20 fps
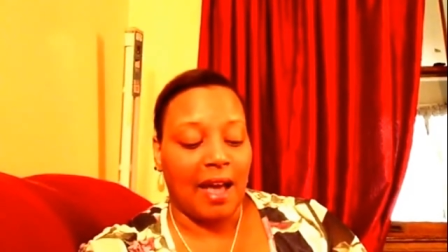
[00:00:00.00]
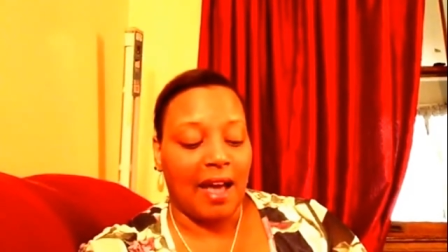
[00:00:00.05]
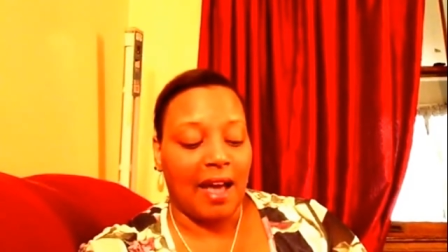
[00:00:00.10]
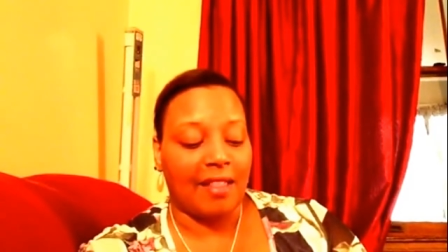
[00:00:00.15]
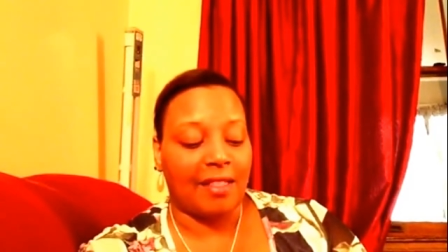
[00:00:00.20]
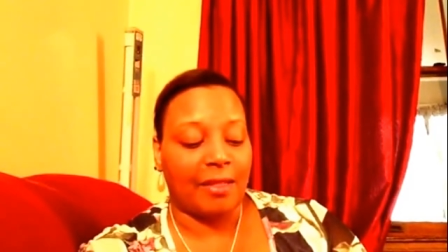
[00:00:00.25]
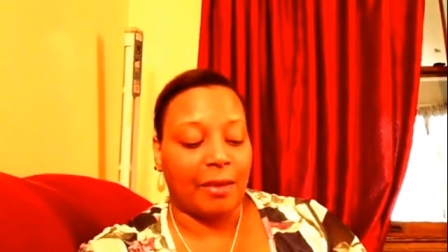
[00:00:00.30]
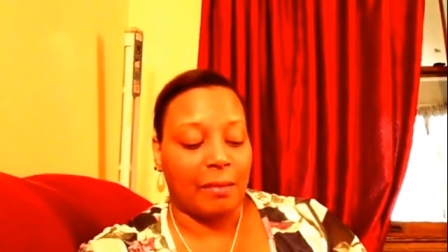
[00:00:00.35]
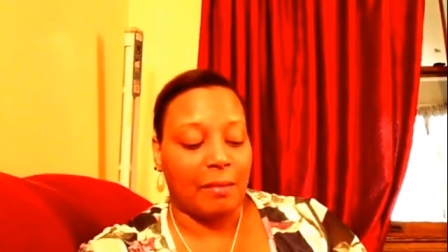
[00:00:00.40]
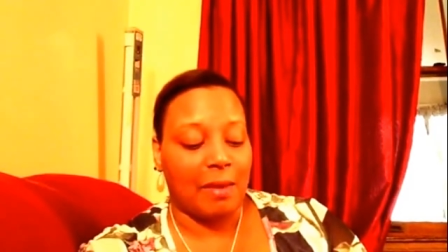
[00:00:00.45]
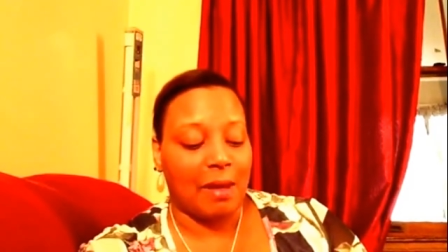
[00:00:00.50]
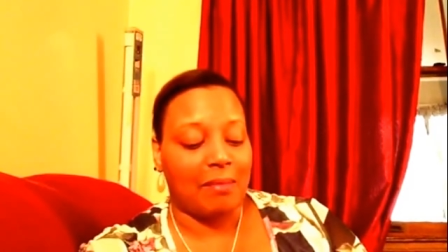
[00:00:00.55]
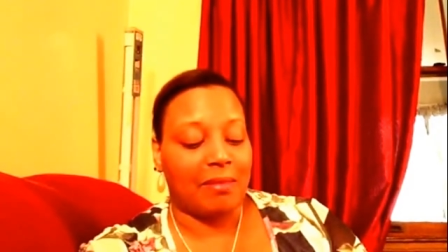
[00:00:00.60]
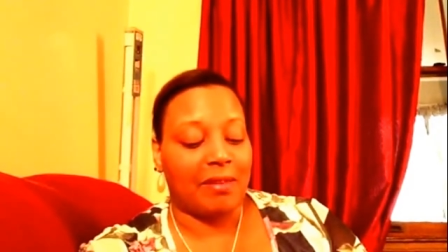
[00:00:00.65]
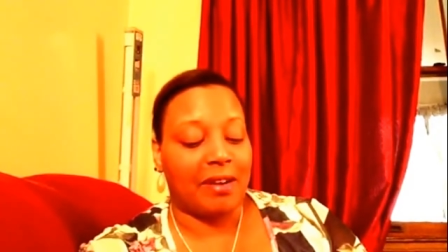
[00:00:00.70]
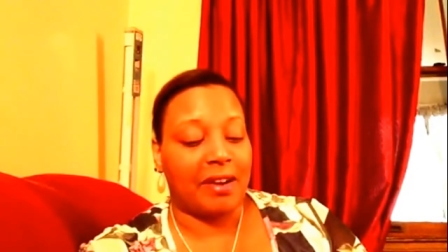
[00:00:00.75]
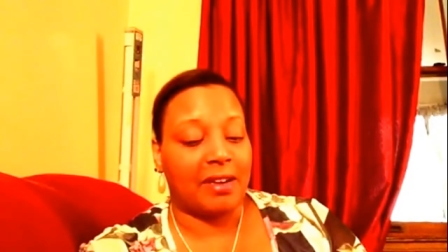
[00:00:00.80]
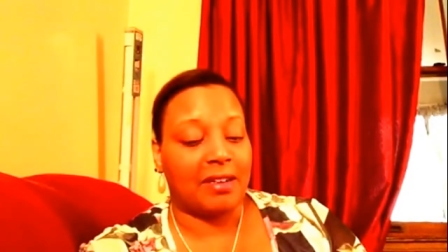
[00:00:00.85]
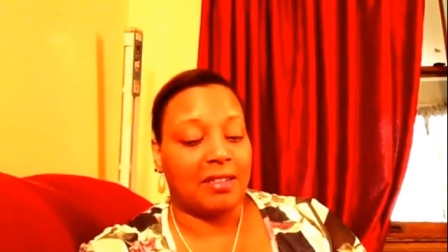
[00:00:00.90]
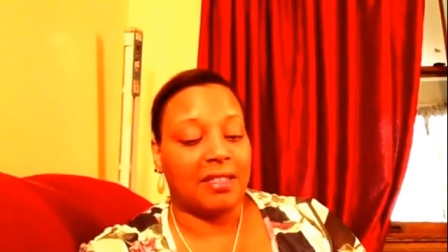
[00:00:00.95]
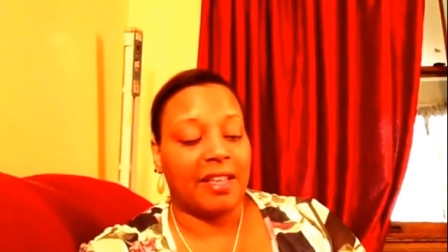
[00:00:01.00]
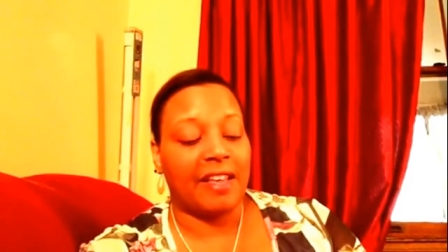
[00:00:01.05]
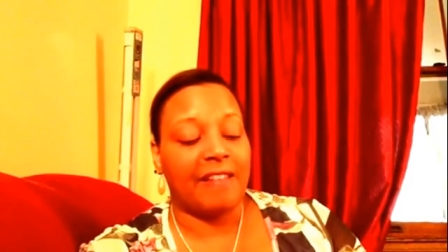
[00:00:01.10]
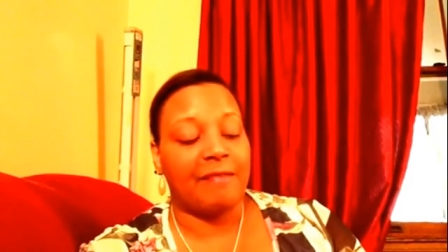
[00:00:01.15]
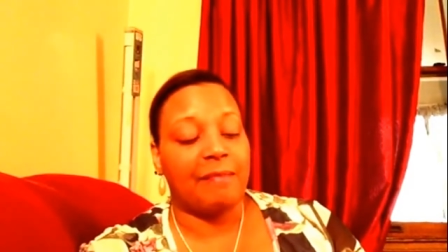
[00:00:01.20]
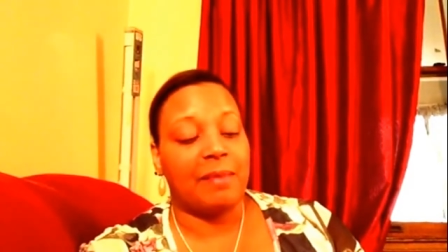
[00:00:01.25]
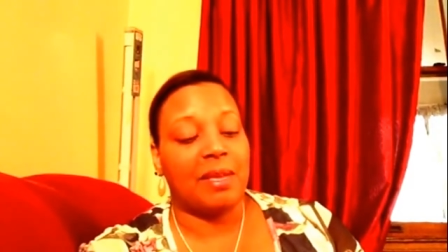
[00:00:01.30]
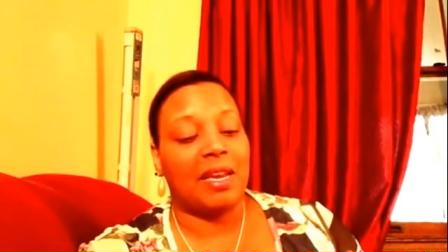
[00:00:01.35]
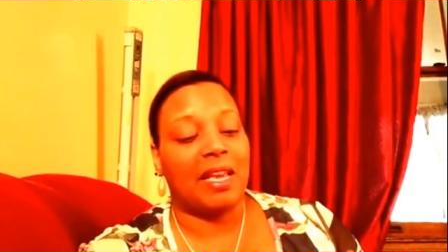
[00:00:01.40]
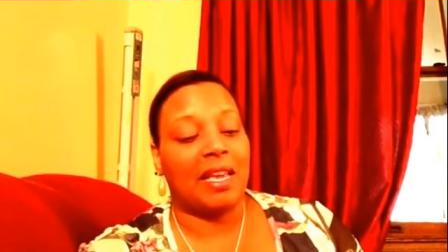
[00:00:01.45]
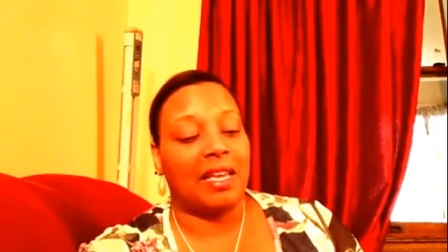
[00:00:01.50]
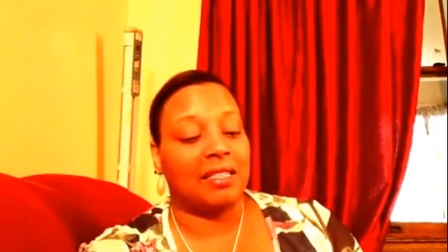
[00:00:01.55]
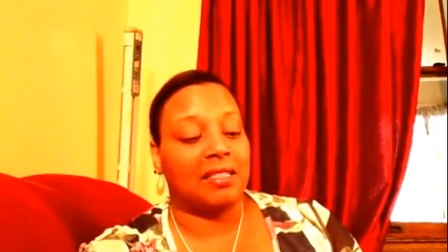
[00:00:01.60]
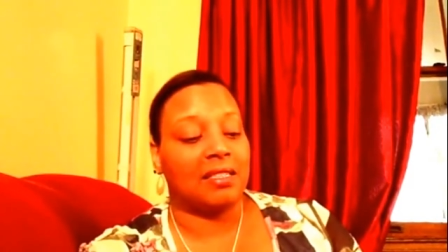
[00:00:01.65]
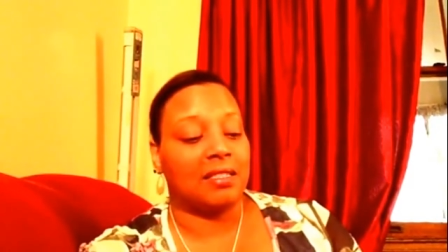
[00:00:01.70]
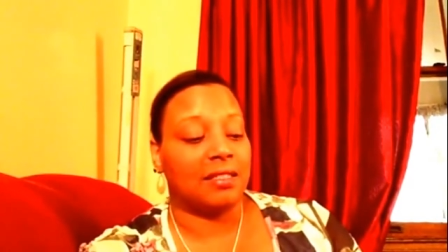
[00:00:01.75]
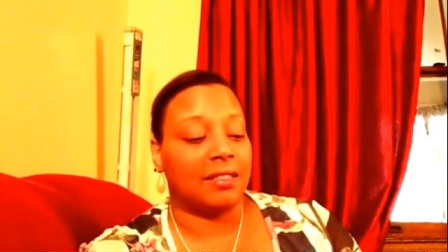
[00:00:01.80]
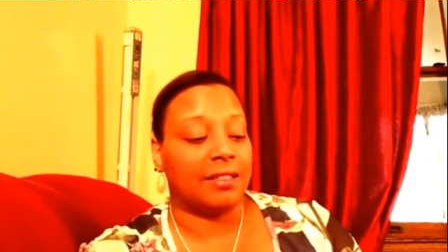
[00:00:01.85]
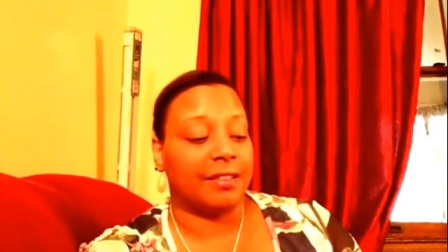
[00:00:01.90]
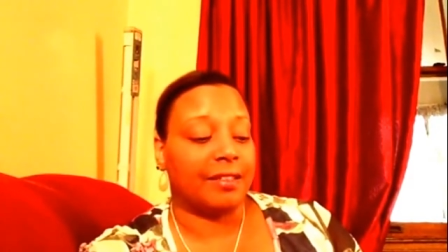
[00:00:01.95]
I thought my prayers have been
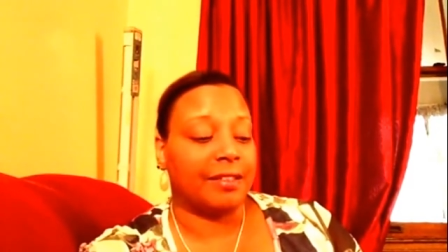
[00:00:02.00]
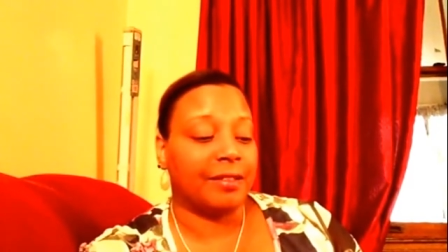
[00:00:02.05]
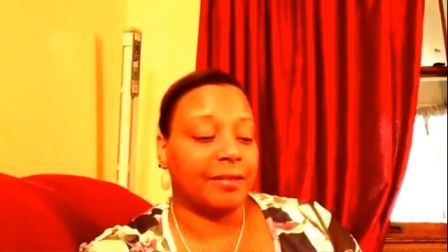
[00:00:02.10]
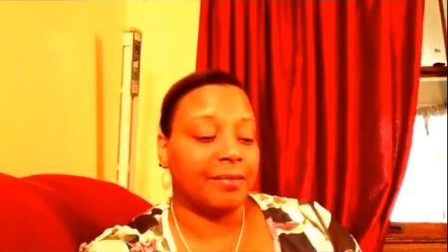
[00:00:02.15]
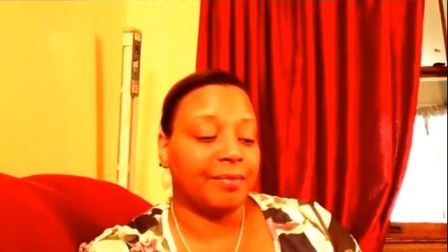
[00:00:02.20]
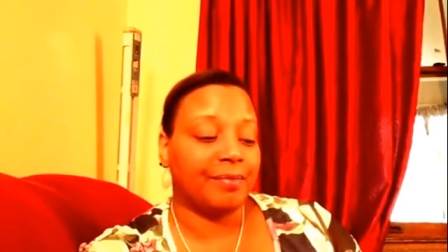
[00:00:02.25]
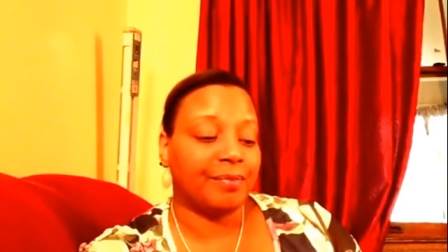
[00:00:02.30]
answered.